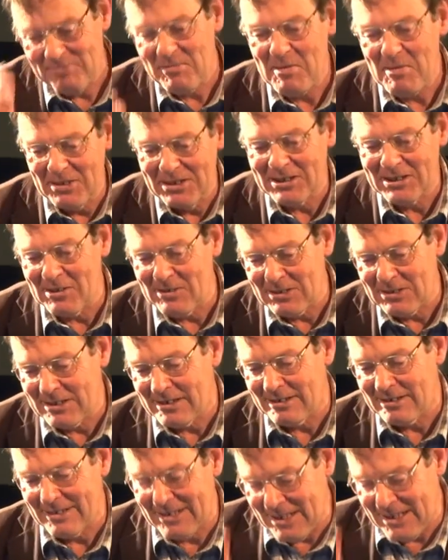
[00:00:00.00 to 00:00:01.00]
Maybe it's
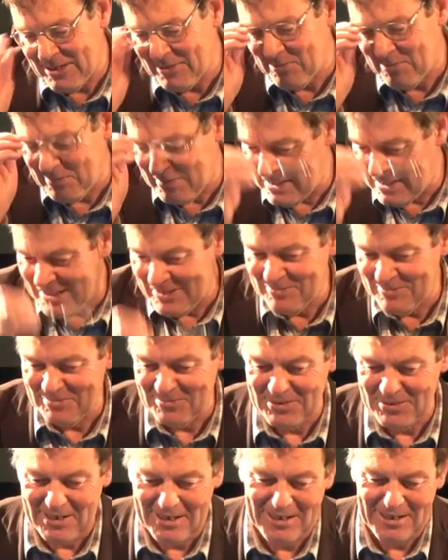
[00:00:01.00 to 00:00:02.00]
a, a,
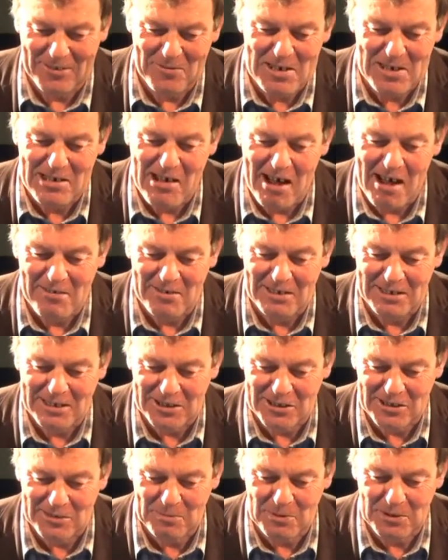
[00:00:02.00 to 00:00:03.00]
a Greek
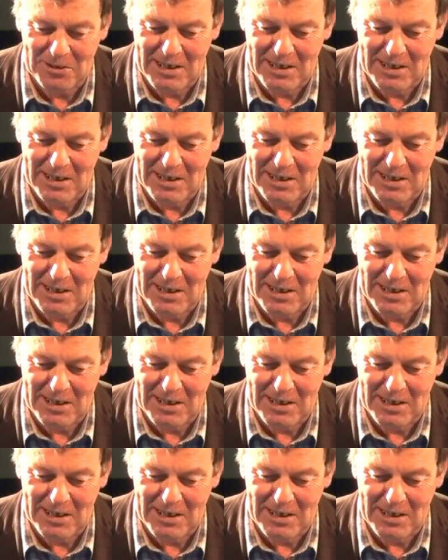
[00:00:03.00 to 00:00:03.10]
ironist.